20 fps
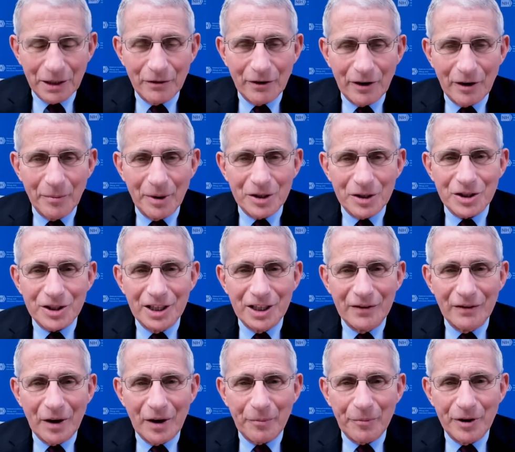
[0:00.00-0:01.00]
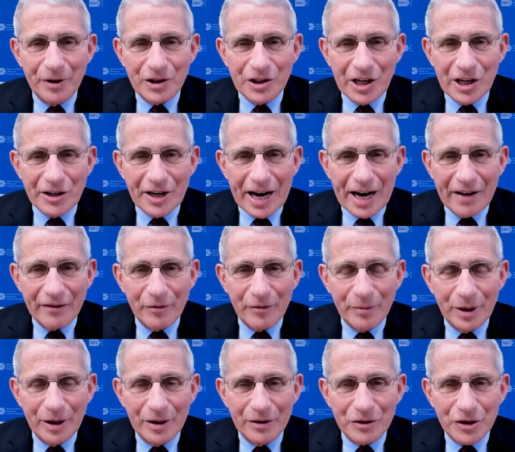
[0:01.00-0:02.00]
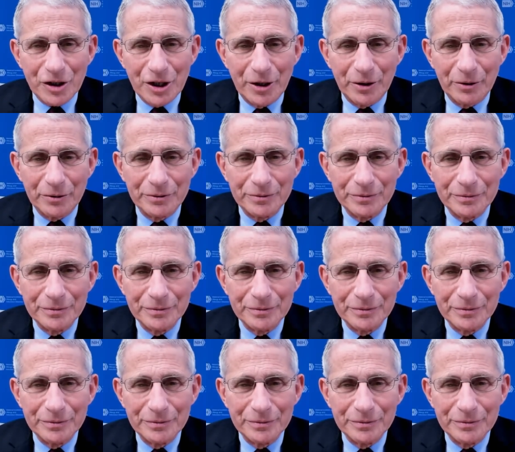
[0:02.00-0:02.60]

you very much, Steve. I appreciate you having me on the show.